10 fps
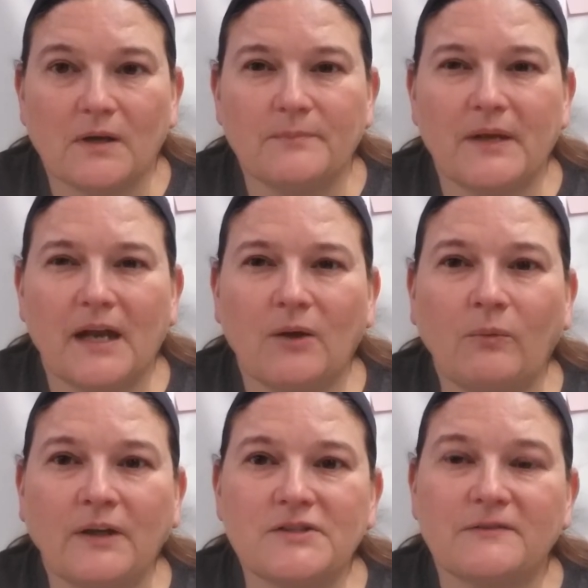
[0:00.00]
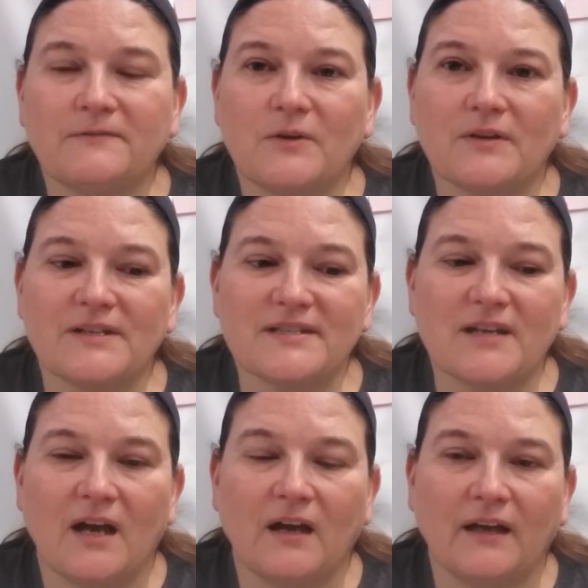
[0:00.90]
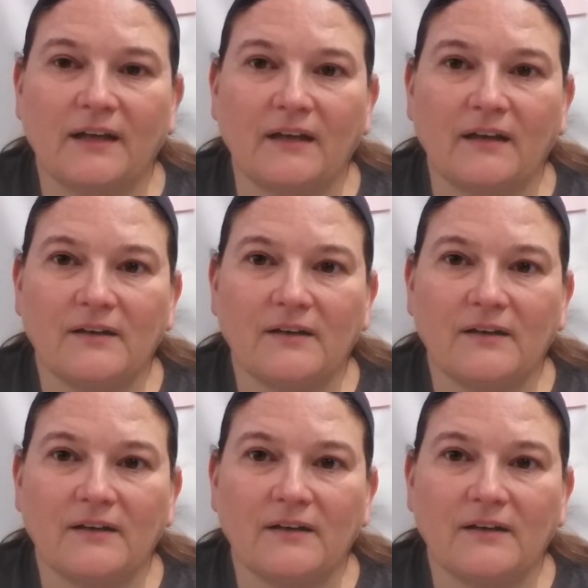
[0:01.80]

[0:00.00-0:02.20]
but I want to focus on